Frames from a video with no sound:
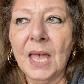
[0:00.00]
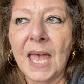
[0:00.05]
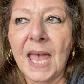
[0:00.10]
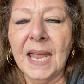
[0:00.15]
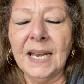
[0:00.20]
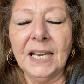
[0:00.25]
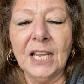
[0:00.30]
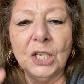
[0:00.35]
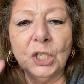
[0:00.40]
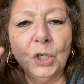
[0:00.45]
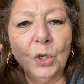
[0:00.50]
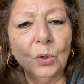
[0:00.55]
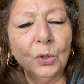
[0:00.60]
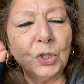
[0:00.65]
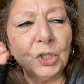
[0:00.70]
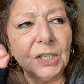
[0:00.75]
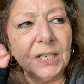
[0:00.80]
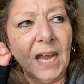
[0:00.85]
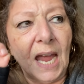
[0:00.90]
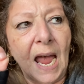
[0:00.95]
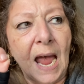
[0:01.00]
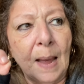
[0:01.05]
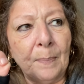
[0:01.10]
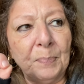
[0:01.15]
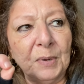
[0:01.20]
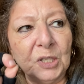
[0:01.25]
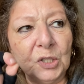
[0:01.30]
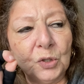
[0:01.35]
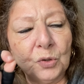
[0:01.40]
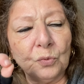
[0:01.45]
and it usually
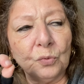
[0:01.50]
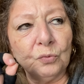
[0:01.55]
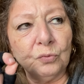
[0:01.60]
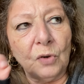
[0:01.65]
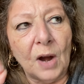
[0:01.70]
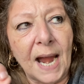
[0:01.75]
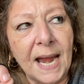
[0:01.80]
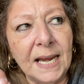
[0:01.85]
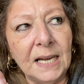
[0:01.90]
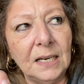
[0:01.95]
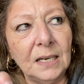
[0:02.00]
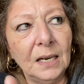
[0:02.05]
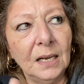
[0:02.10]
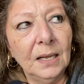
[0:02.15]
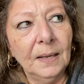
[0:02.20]
happens right